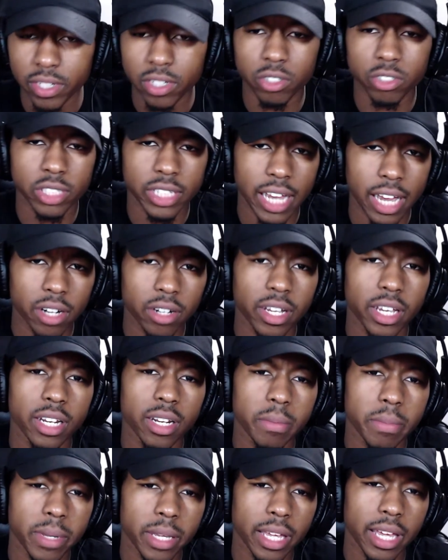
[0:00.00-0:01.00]
channel
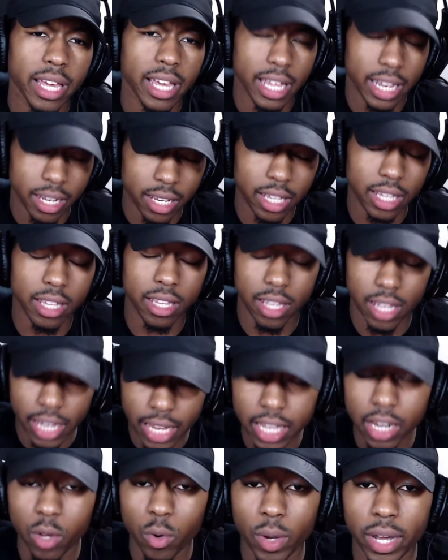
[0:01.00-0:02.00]

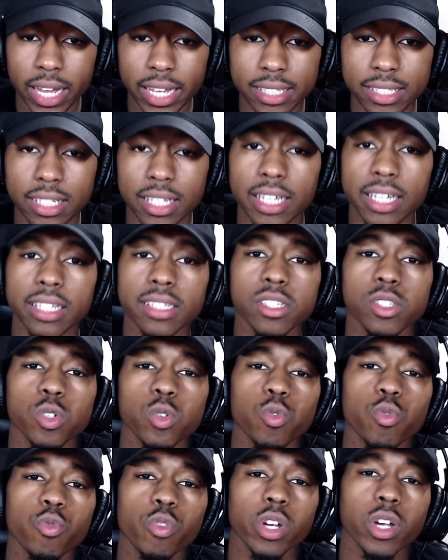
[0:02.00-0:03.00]
anyways is
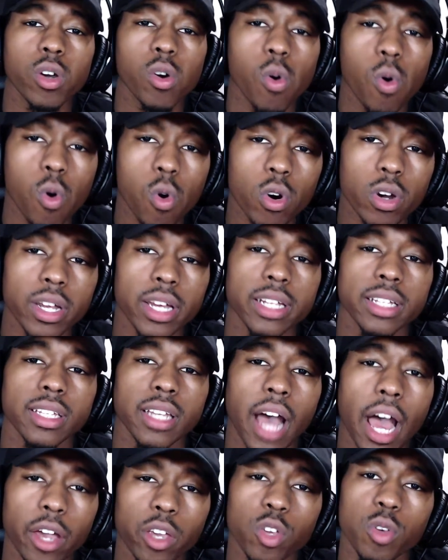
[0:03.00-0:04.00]
to record and
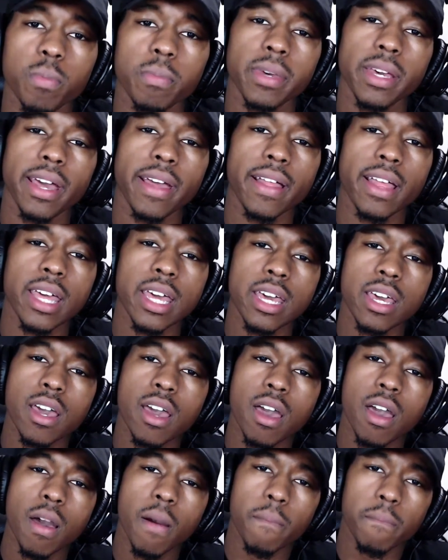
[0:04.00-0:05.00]
document
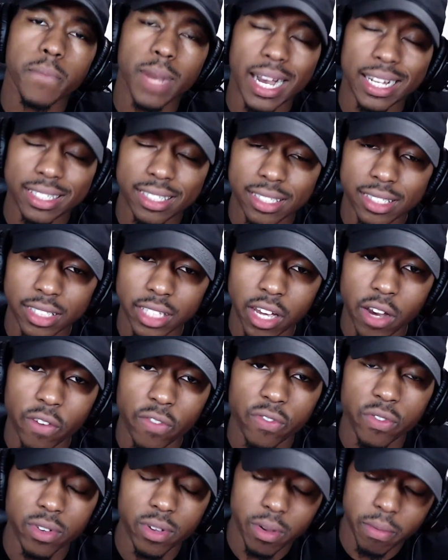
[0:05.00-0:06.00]

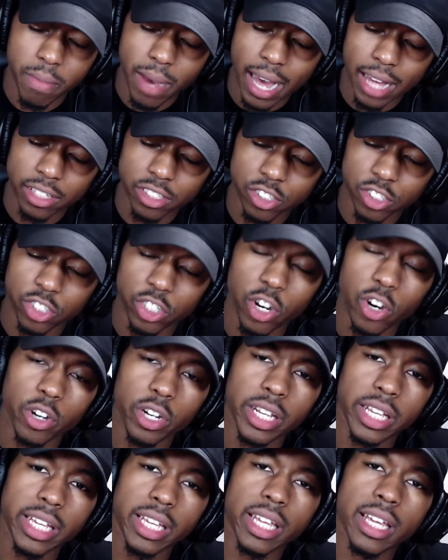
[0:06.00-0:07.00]
myself, my
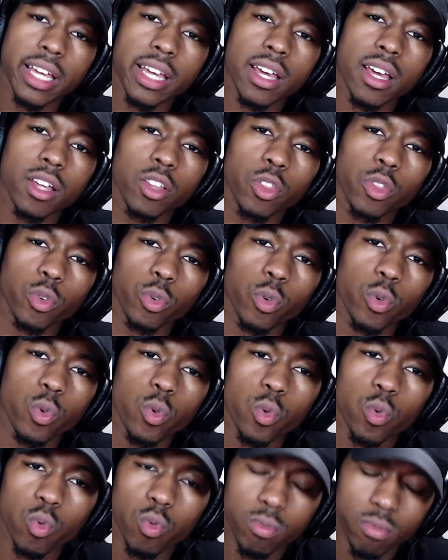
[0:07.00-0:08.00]
journey
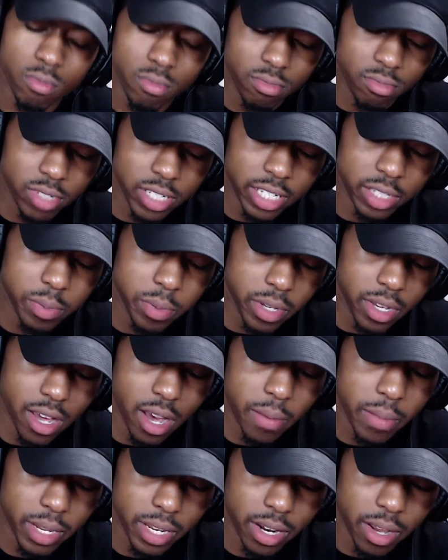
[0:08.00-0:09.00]
through just
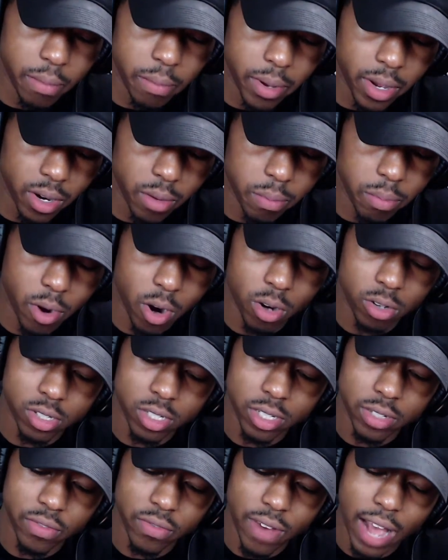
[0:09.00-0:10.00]
becoming a better
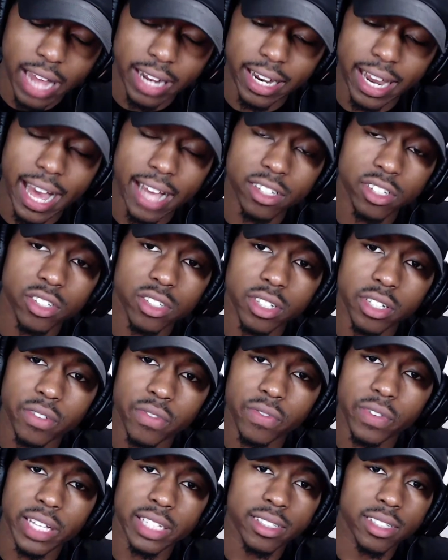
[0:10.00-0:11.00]
person financially,
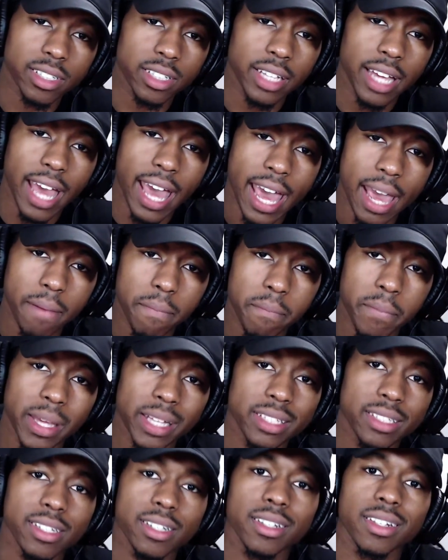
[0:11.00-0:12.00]
physically, and
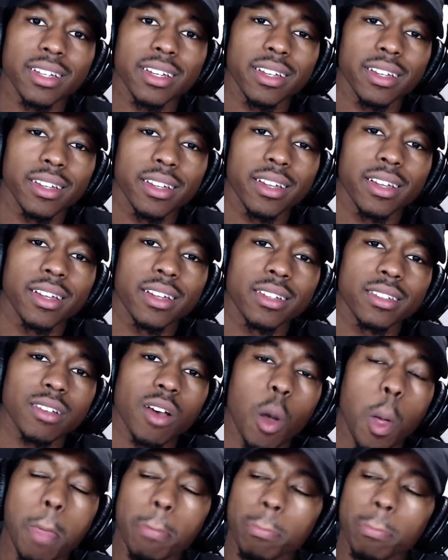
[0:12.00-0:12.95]
mentally. So